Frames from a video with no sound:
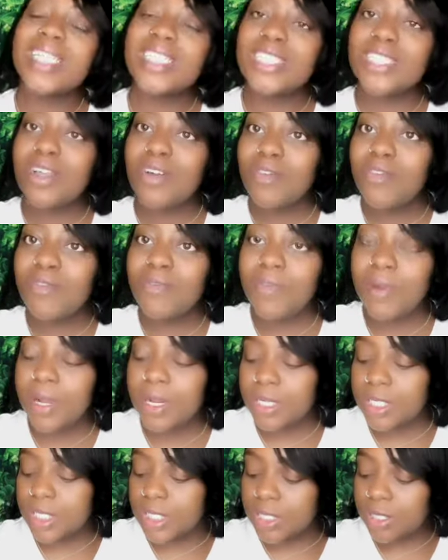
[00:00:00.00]
So
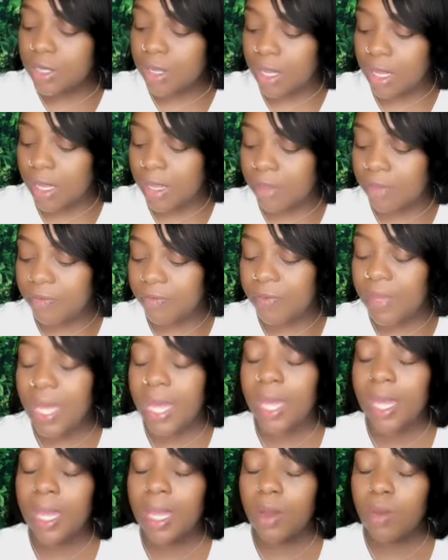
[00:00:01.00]
first off,
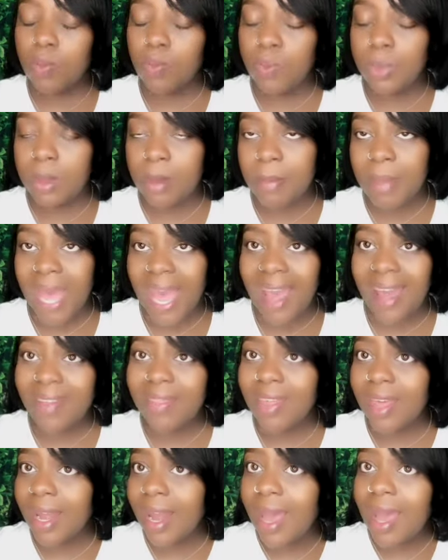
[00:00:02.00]
the bag
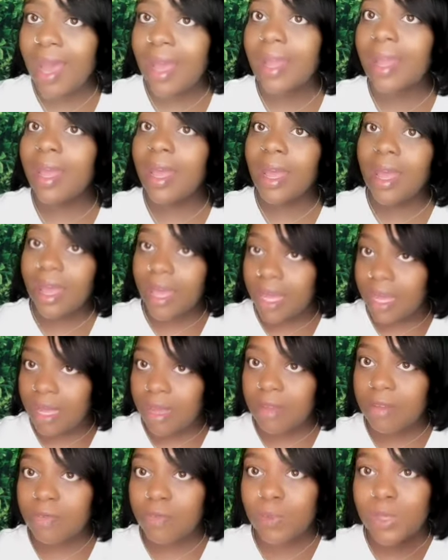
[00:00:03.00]
that I
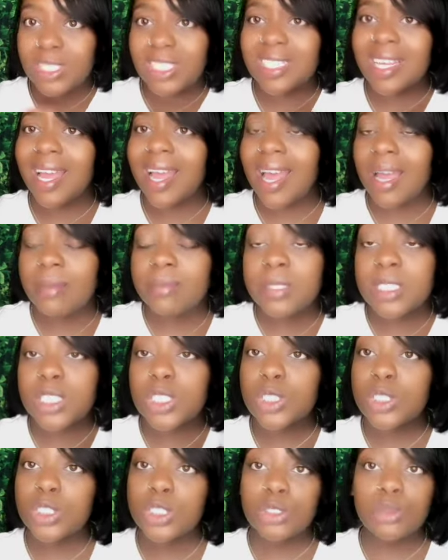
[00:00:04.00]
have, which I
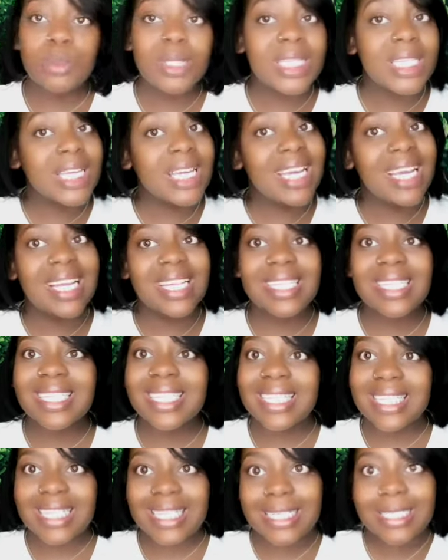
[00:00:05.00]
absolutely
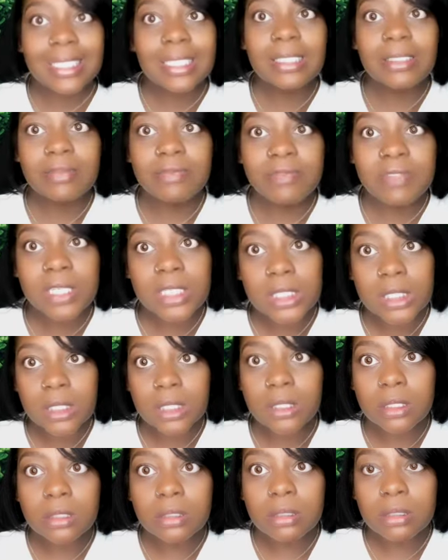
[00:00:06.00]
love,
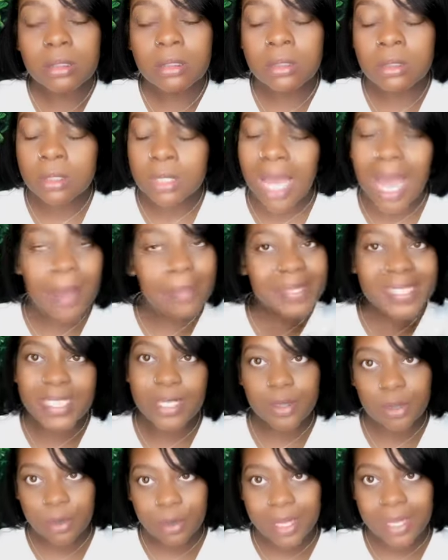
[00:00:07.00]

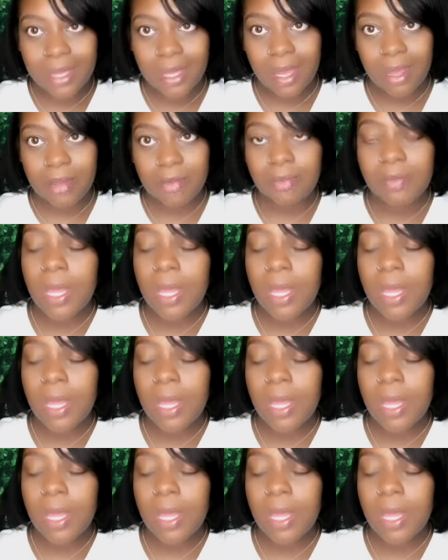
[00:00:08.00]
absolutely love,